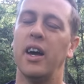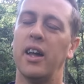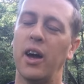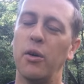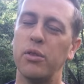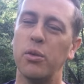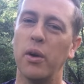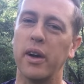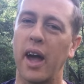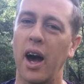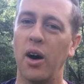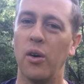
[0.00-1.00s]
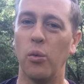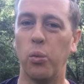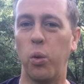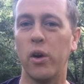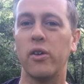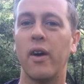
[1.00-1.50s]
It helps you work out
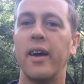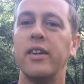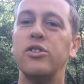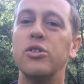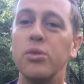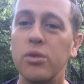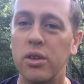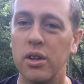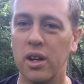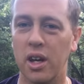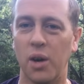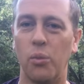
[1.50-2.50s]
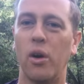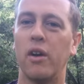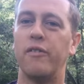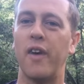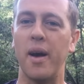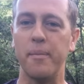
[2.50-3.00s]
what are angels, and what
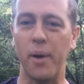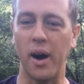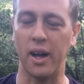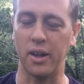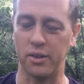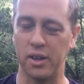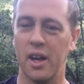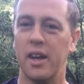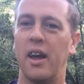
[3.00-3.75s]
are vampires?